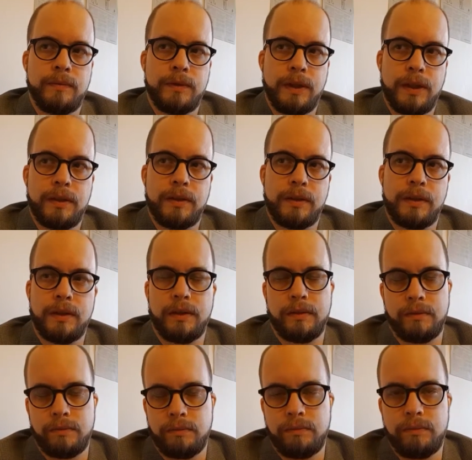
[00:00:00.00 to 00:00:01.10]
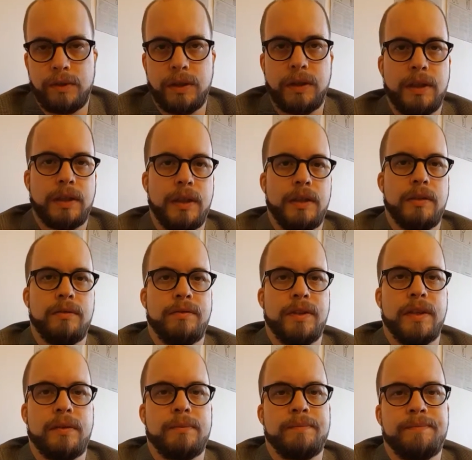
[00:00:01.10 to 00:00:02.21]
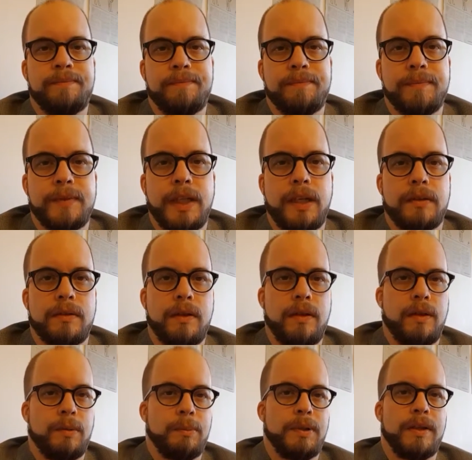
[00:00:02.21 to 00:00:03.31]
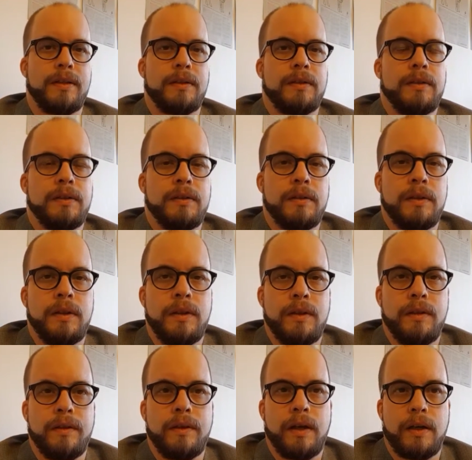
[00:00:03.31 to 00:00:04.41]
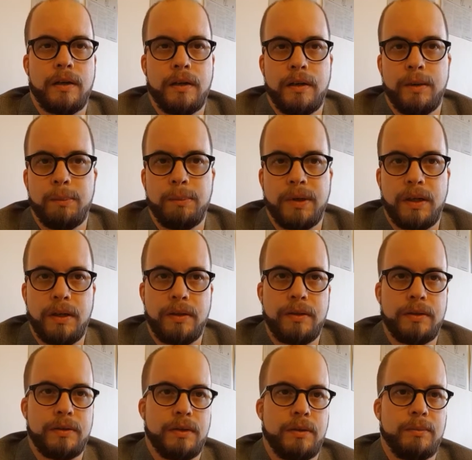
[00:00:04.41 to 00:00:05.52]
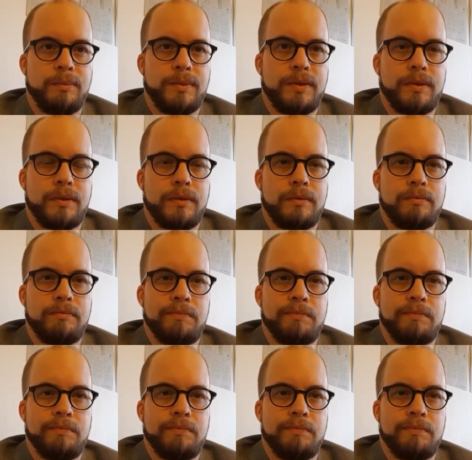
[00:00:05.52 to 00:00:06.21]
you can kind of feel the alcohol, but not in a bothersome or